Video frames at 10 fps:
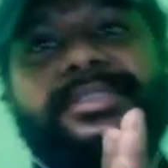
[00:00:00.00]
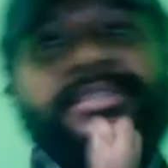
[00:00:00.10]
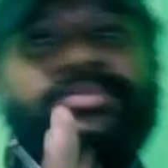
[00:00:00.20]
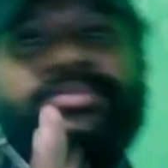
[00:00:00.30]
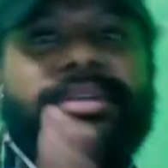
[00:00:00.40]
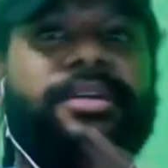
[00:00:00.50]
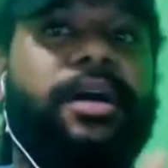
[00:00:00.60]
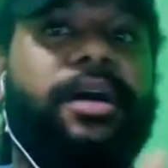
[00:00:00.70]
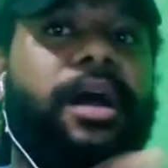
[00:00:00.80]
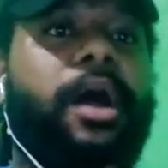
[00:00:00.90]
this one
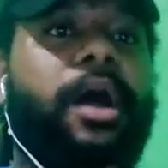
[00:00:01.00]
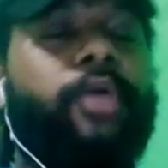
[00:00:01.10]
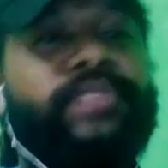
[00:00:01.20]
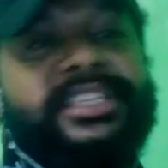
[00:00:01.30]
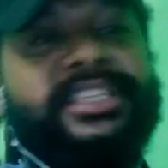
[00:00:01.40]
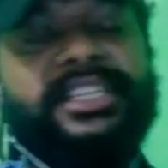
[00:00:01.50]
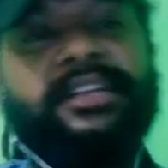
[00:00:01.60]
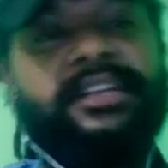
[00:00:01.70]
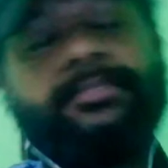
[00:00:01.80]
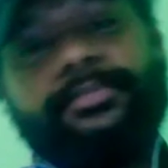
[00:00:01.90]
original
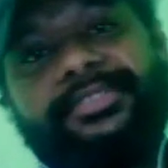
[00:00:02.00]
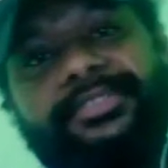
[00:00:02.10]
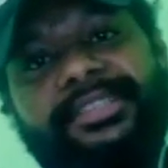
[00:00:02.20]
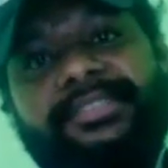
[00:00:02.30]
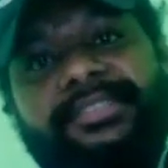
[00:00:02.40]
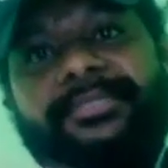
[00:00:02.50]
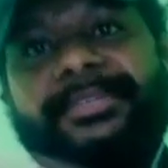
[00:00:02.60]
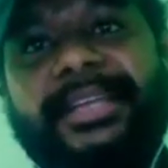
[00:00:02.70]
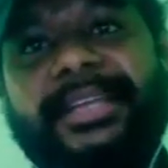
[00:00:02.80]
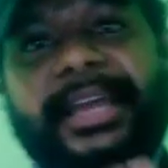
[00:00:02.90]
composition. You know what I'm
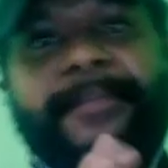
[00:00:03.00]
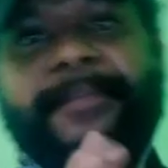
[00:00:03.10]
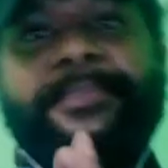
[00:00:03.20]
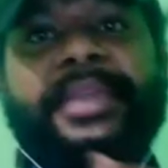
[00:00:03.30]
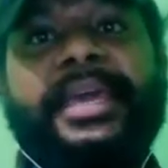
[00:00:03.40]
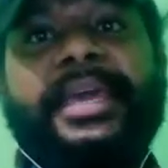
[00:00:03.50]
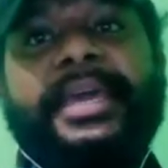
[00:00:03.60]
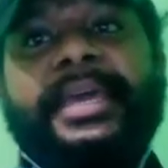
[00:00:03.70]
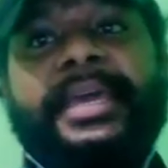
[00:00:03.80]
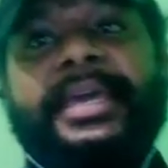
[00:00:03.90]
saying? Like
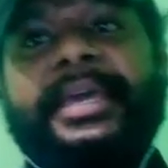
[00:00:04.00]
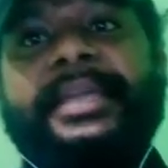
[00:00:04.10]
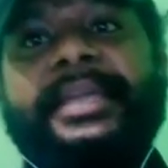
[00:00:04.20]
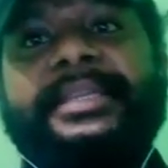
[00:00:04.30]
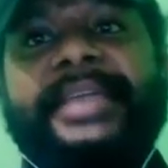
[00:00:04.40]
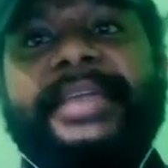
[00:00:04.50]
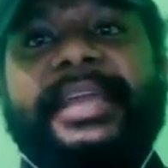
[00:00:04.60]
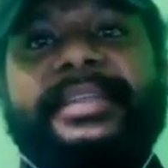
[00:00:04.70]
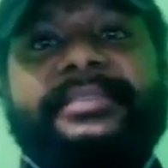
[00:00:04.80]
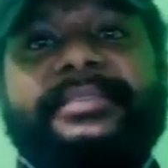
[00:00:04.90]
they